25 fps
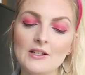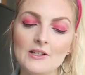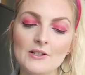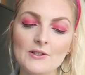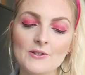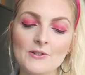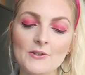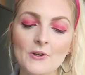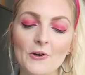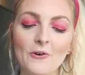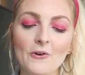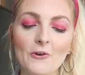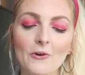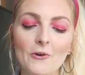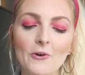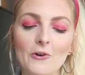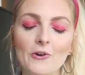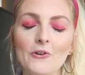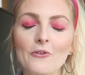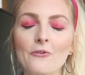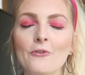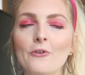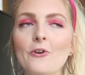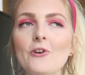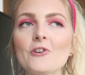So
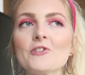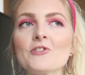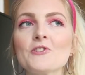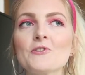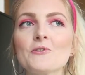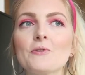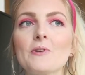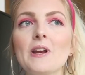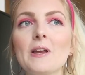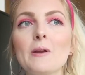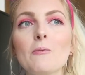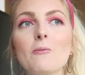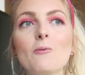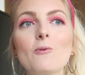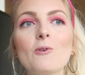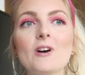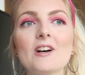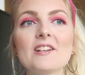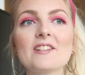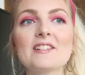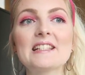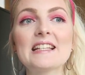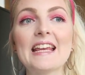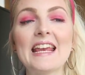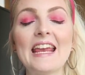our first trip
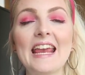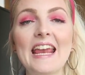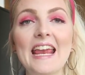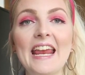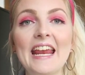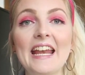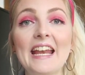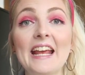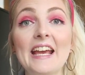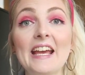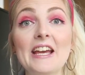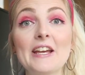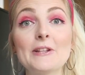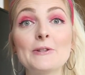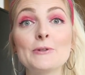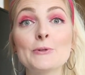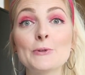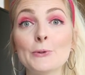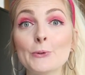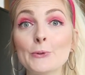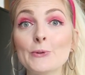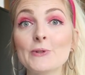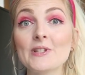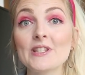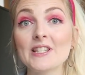was in
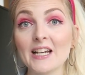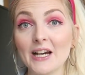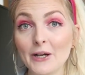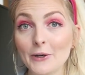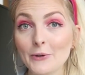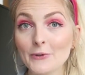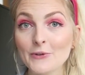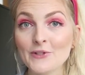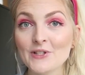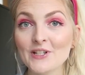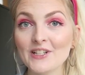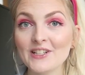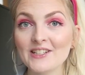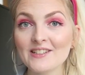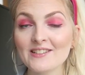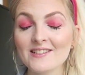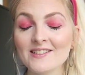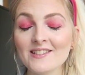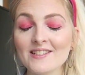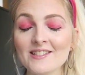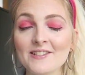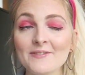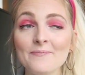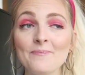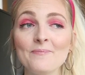
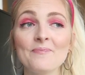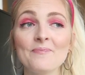2000.